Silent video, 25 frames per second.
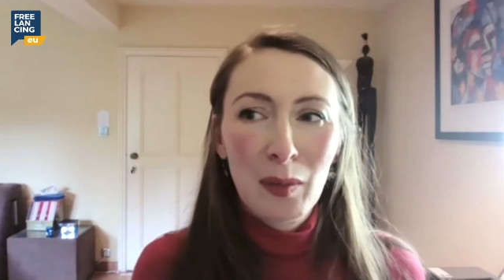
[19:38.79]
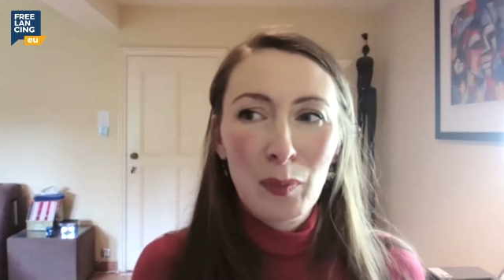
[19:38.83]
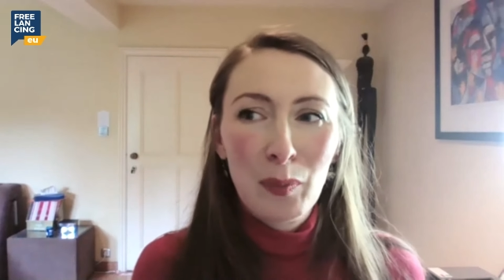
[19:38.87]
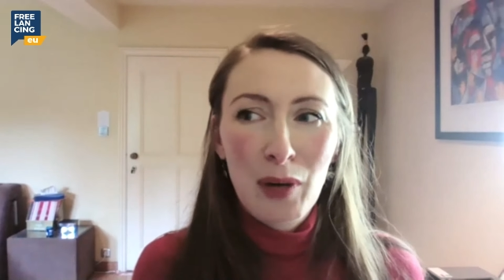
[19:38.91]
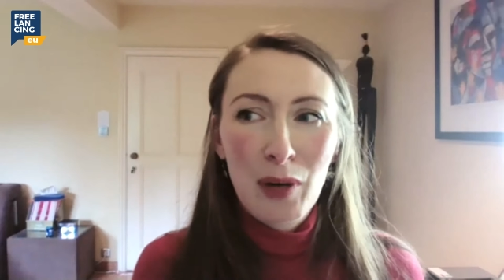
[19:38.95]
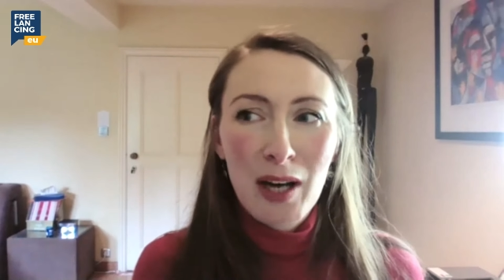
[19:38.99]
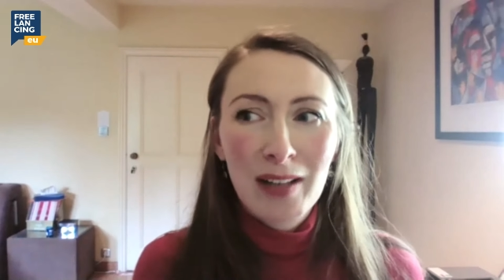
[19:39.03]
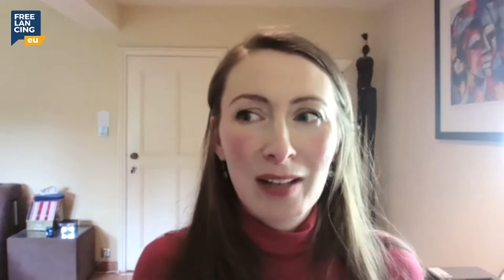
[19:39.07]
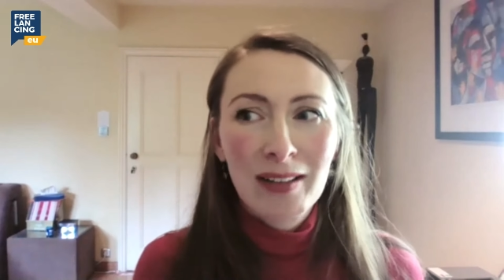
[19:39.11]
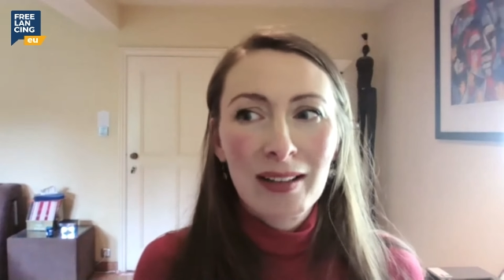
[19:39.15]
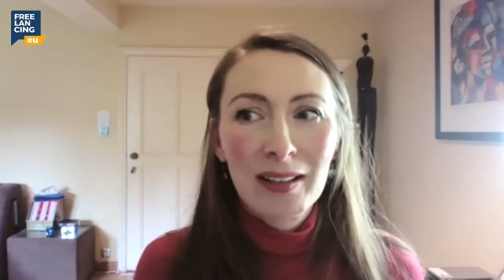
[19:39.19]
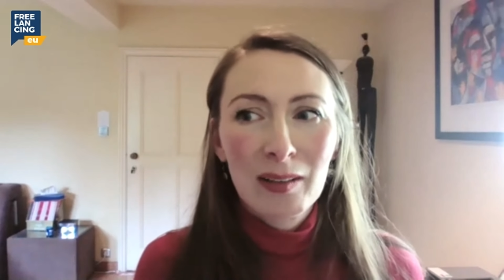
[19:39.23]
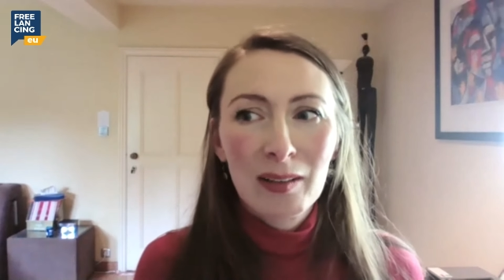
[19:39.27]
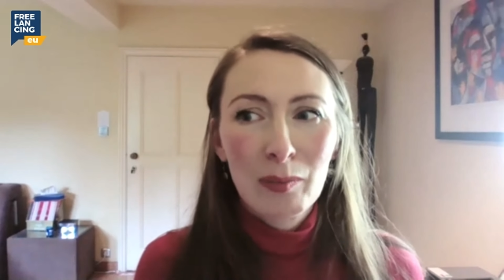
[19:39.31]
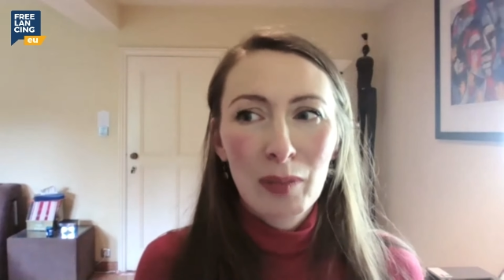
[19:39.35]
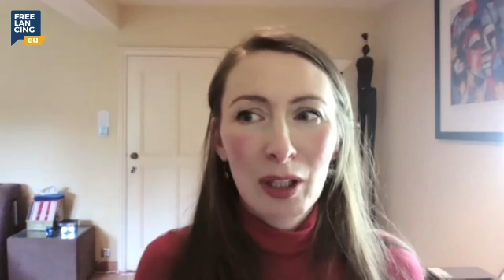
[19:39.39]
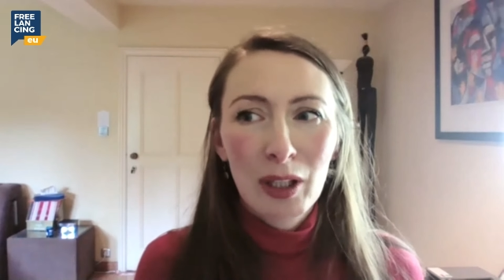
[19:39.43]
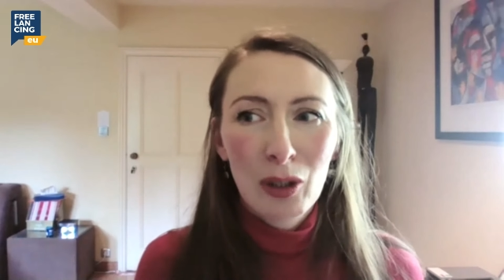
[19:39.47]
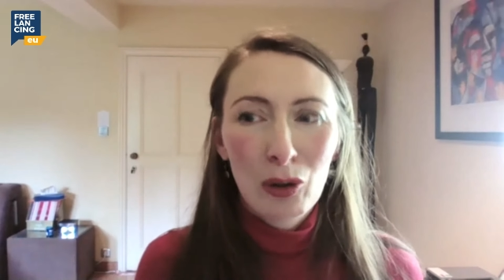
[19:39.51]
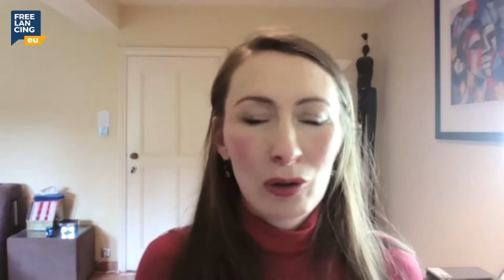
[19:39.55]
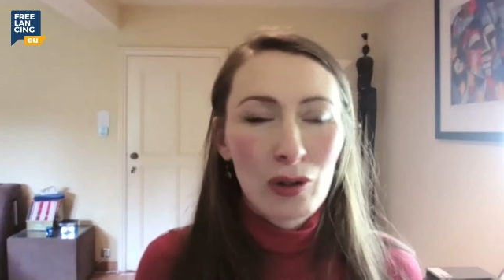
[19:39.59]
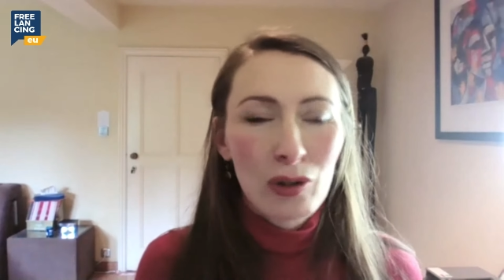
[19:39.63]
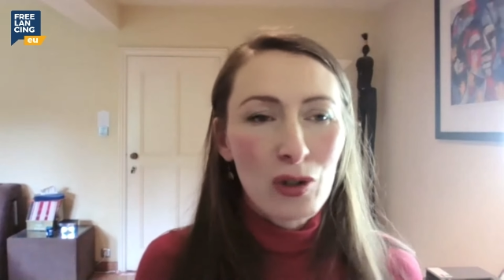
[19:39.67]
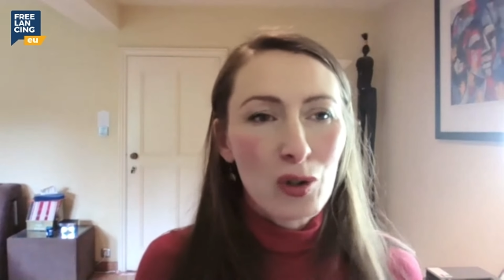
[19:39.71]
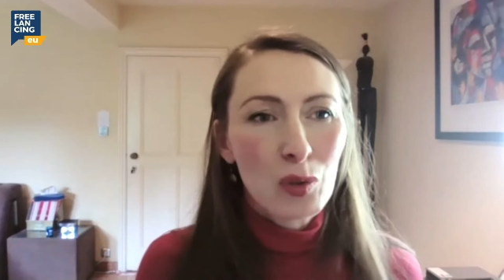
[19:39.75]
partly my
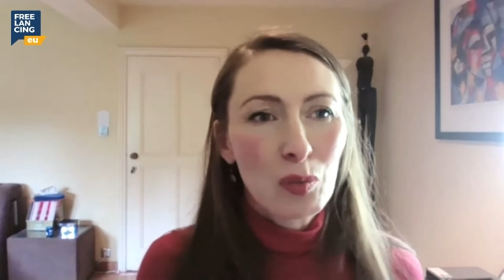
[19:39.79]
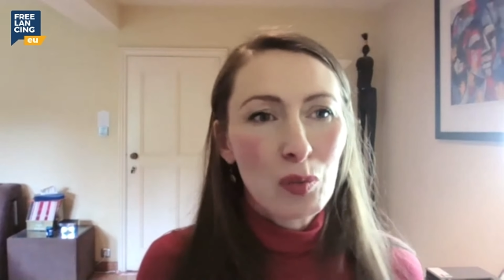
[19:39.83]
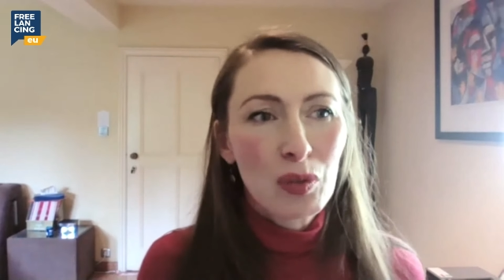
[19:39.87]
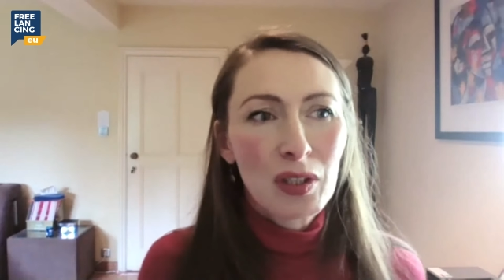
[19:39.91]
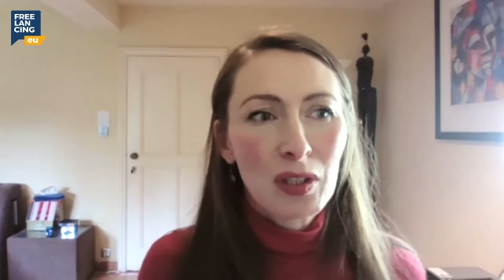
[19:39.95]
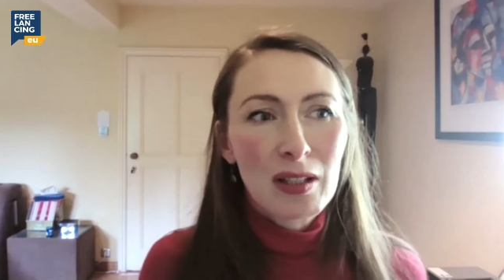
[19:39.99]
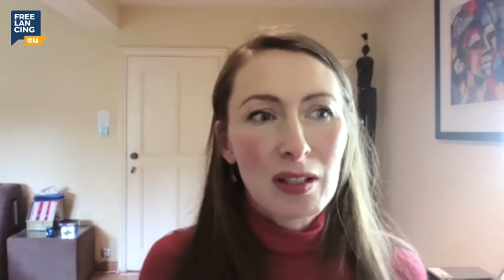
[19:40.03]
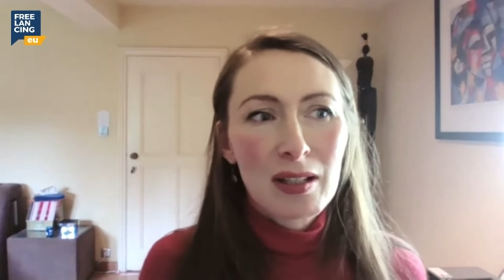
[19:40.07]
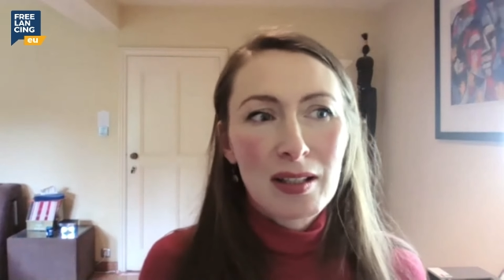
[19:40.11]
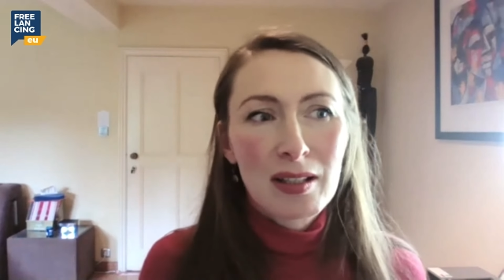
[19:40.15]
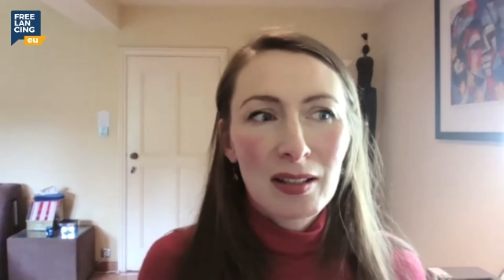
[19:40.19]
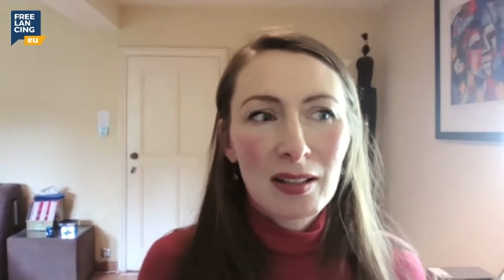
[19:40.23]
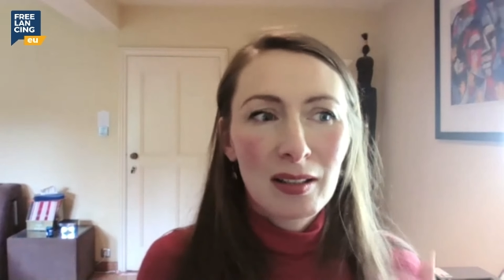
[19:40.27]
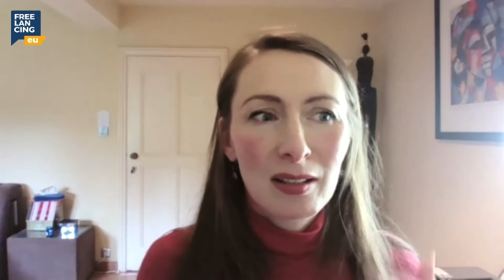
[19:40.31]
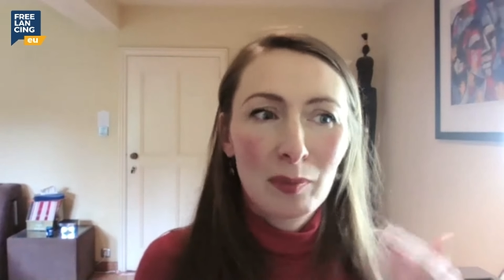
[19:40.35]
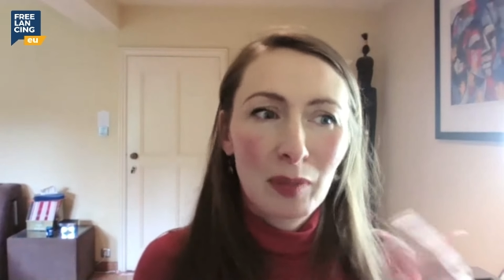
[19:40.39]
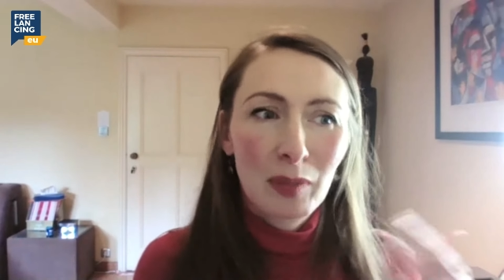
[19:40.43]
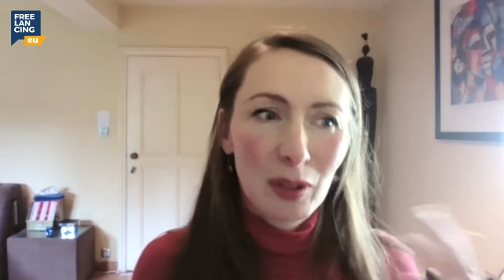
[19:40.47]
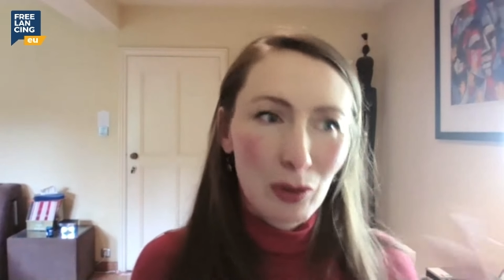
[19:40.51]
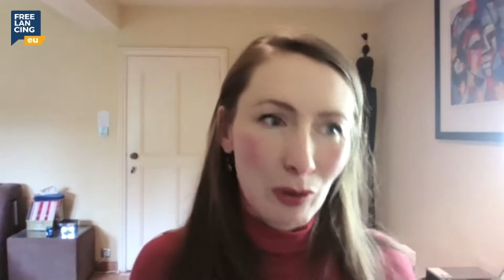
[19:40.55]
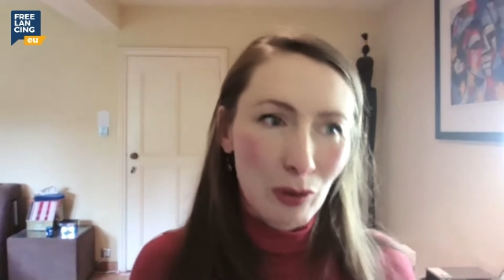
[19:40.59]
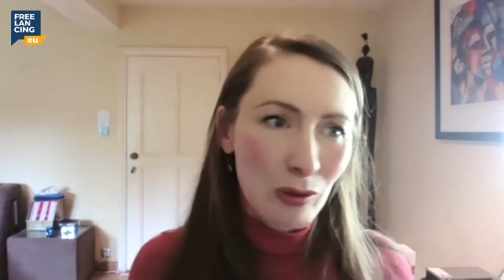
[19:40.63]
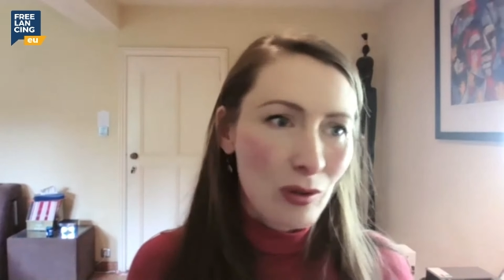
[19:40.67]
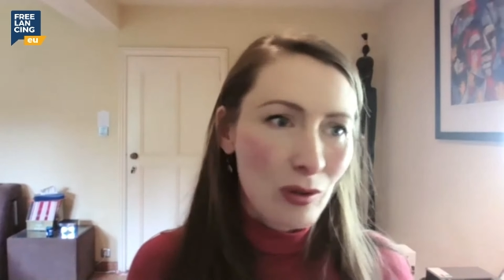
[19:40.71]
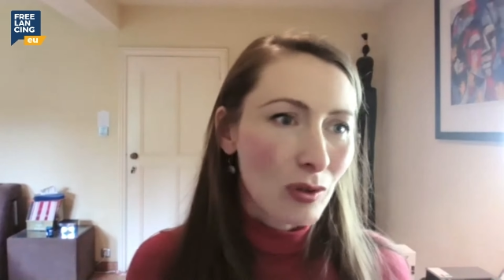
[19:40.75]
own stupidity,
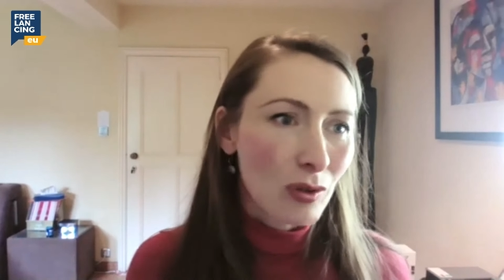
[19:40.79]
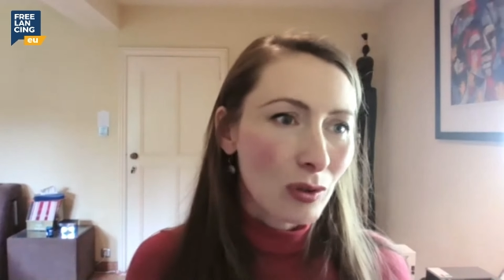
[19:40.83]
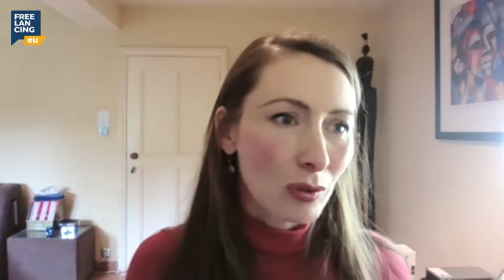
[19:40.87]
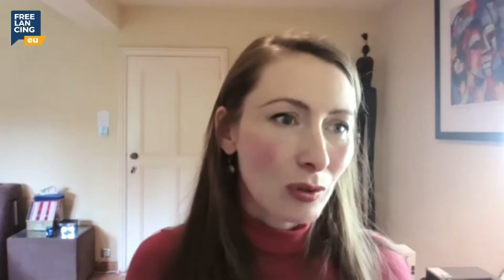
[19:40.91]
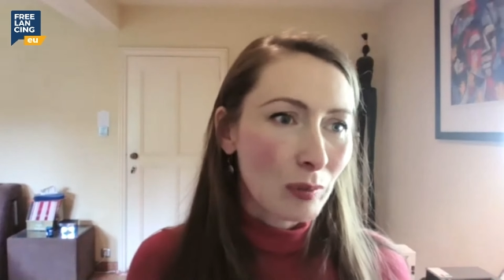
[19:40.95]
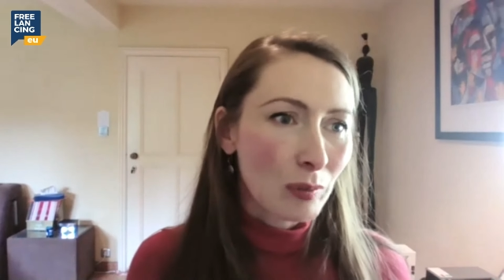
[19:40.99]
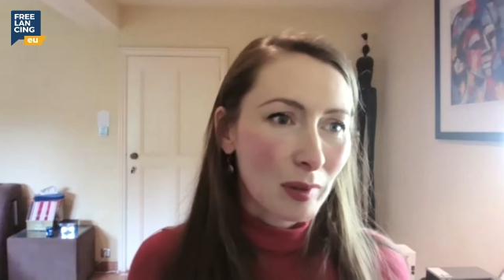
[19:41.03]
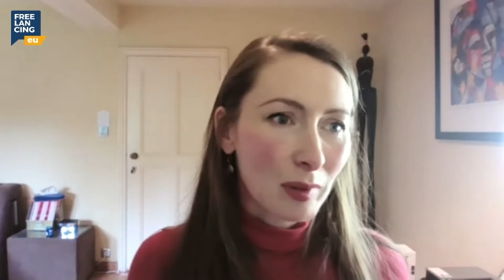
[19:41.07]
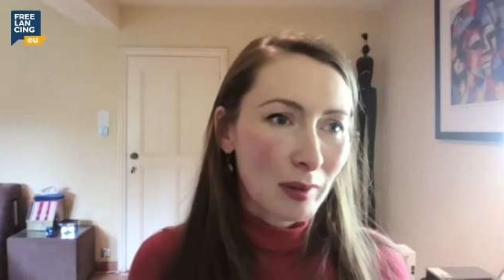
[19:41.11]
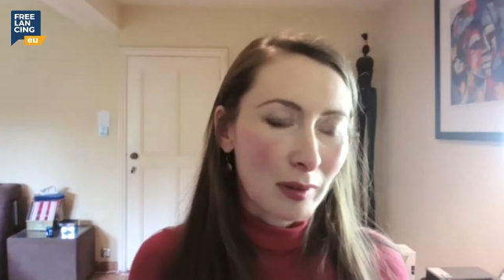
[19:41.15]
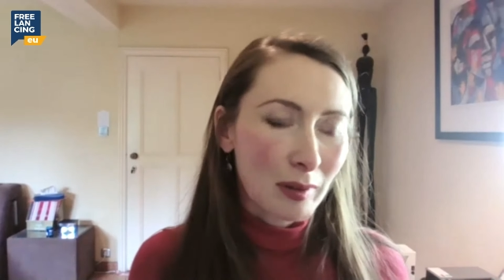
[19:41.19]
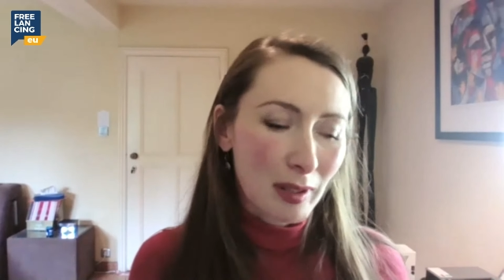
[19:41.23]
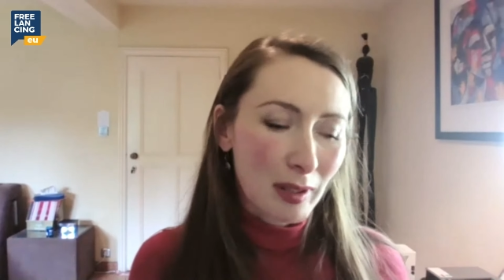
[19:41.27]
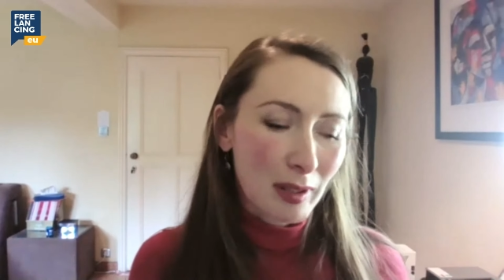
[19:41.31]
but also